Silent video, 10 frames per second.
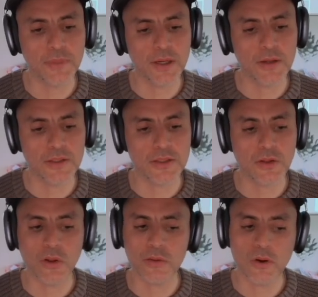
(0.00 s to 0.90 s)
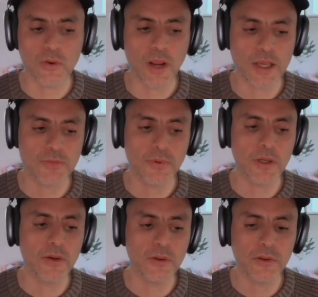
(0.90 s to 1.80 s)
because Cloud Code has
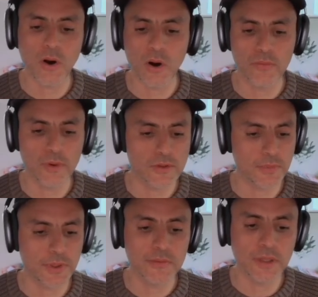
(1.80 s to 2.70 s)
pretty good guardrails built